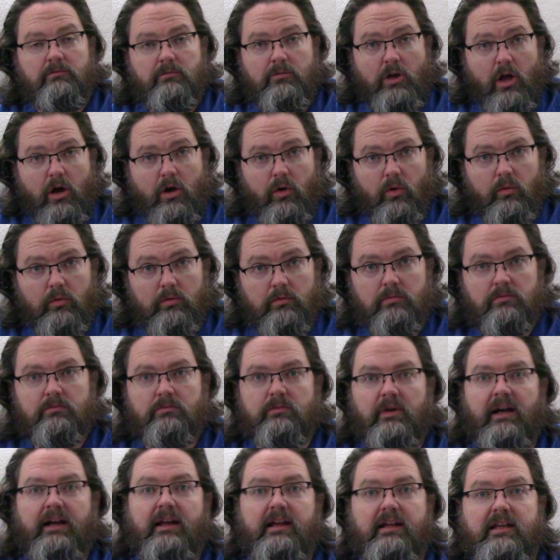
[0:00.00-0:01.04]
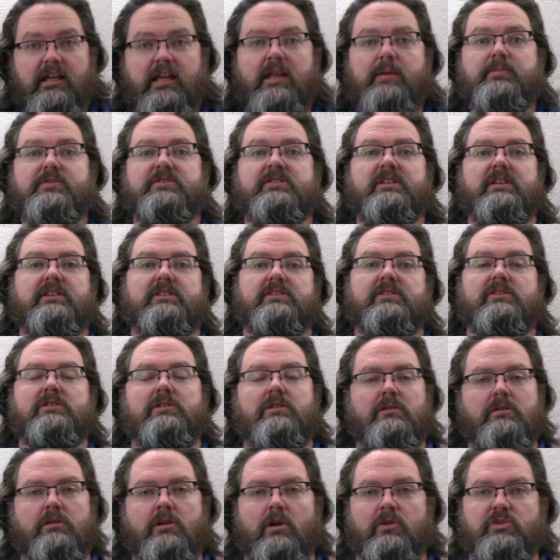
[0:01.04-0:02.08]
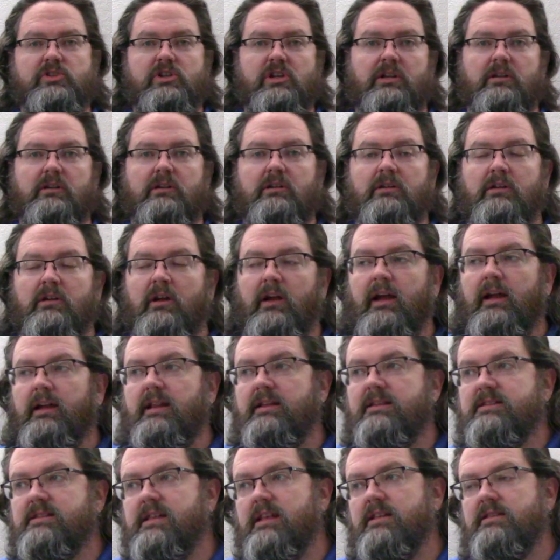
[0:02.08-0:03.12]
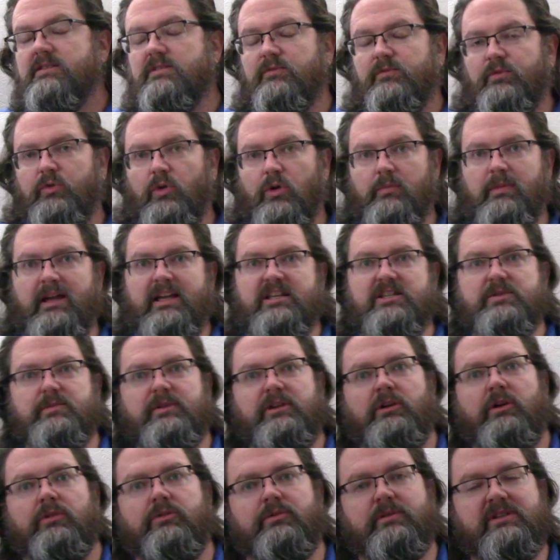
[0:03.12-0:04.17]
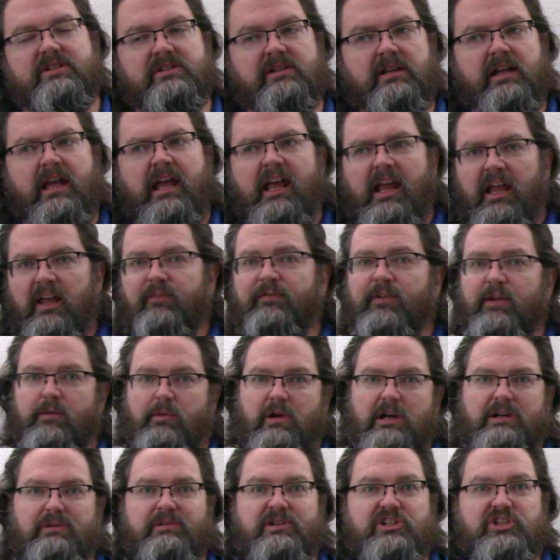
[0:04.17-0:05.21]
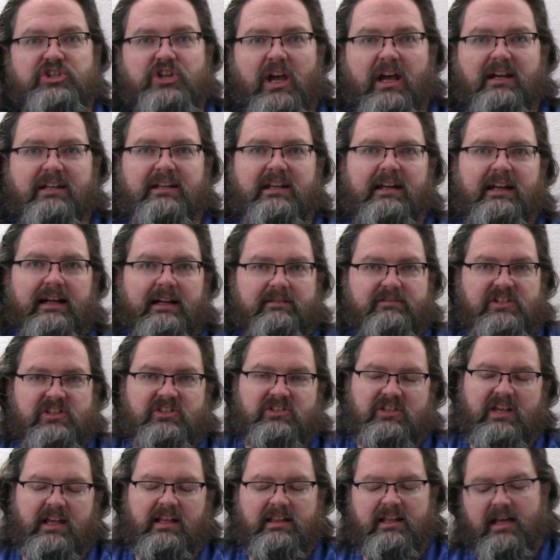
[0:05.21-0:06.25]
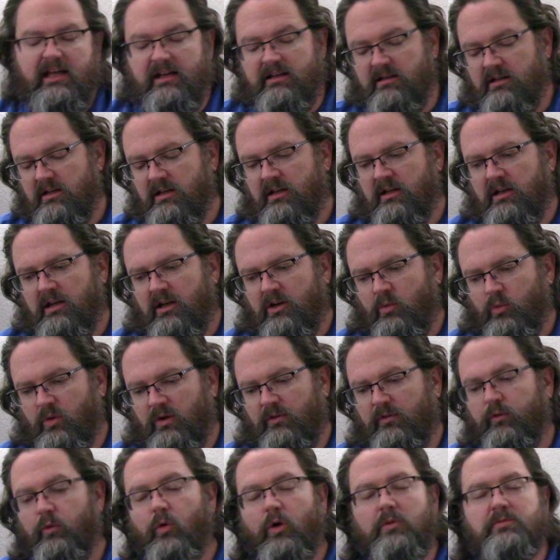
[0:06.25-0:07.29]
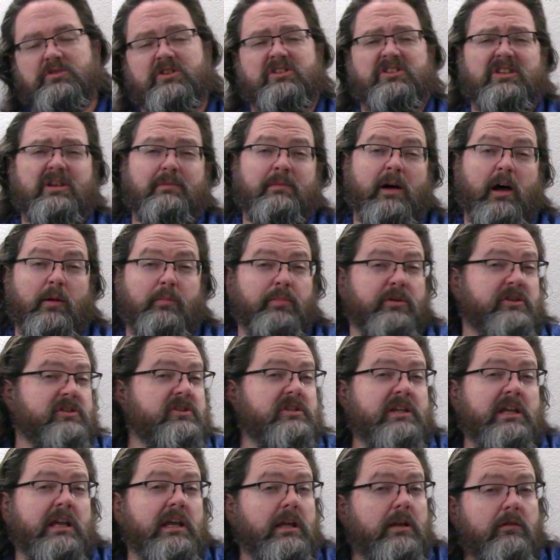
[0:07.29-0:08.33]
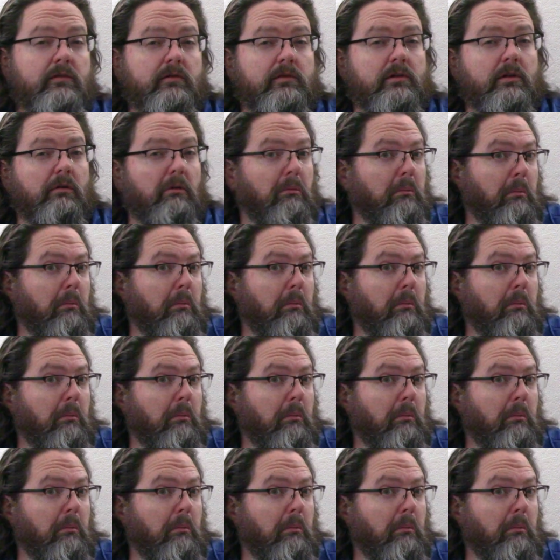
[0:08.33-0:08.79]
No, right? He keeps this notion, all right? He says form has to be known through reason. If he were to reject it, he'd have to say that, what forms are somehow perceived.